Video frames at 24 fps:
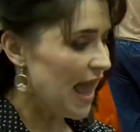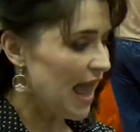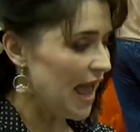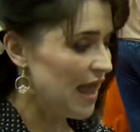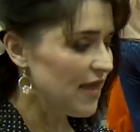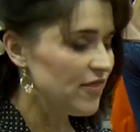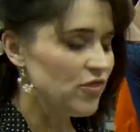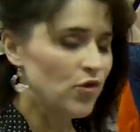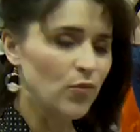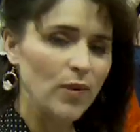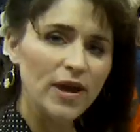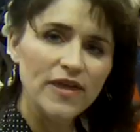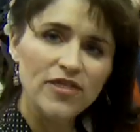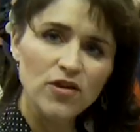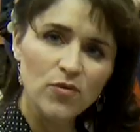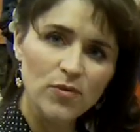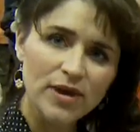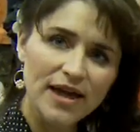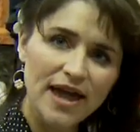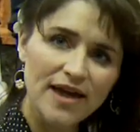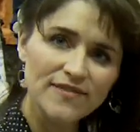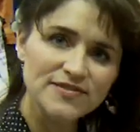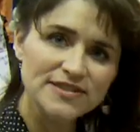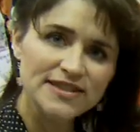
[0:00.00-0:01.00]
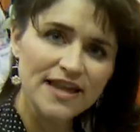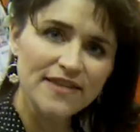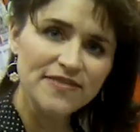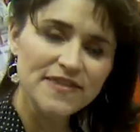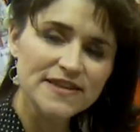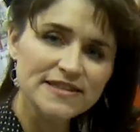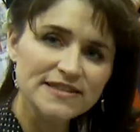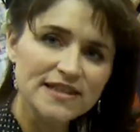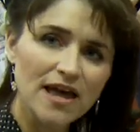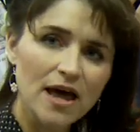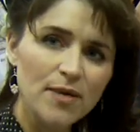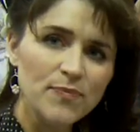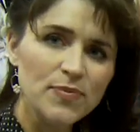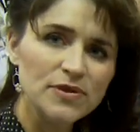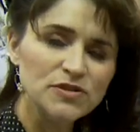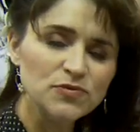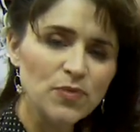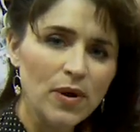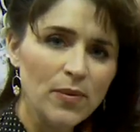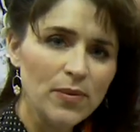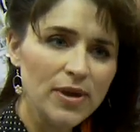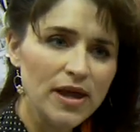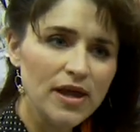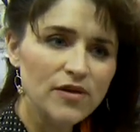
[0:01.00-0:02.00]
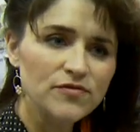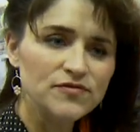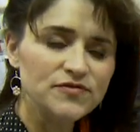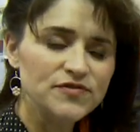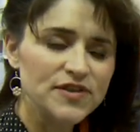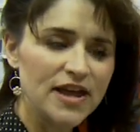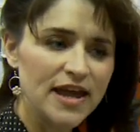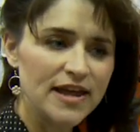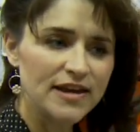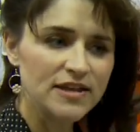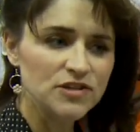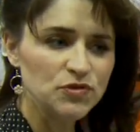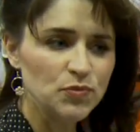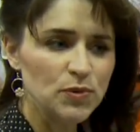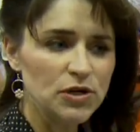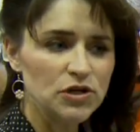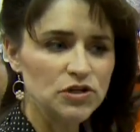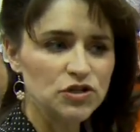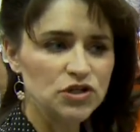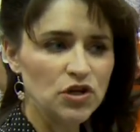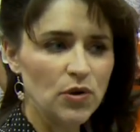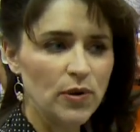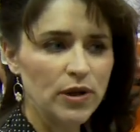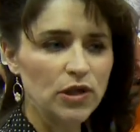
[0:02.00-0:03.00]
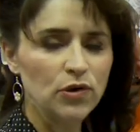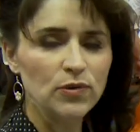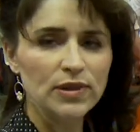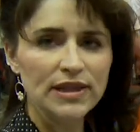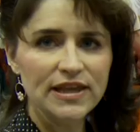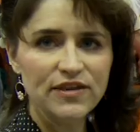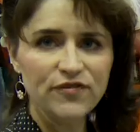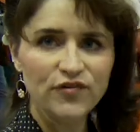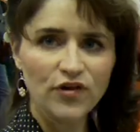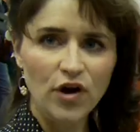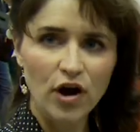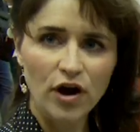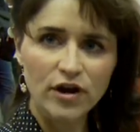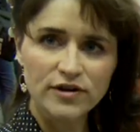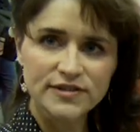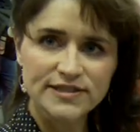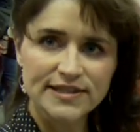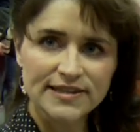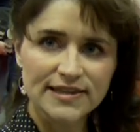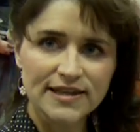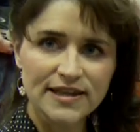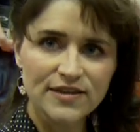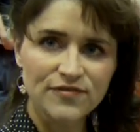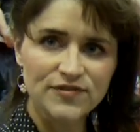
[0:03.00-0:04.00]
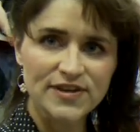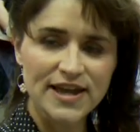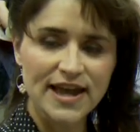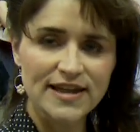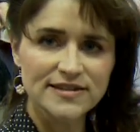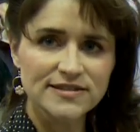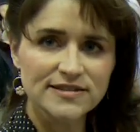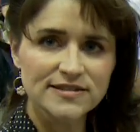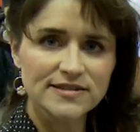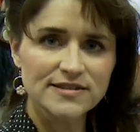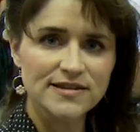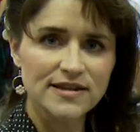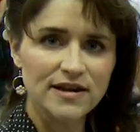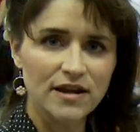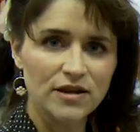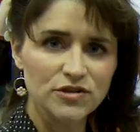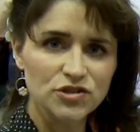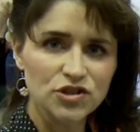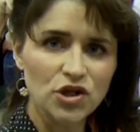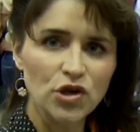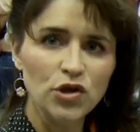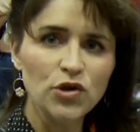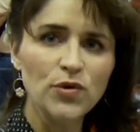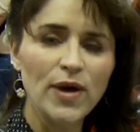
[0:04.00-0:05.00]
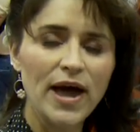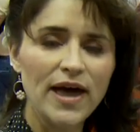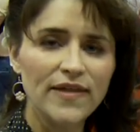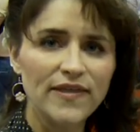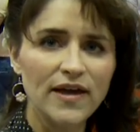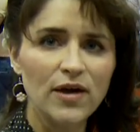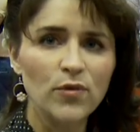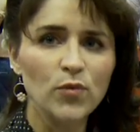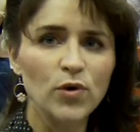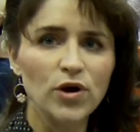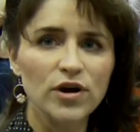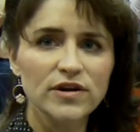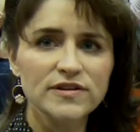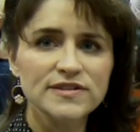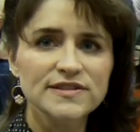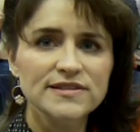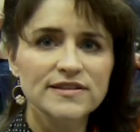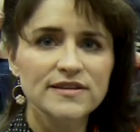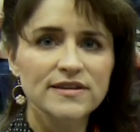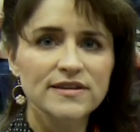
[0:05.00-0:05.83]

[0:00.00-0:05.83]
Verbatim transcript: And the way that we have set this up is what we have done is we are showing you leaf guards and leaf desks, and I'll show you how that works.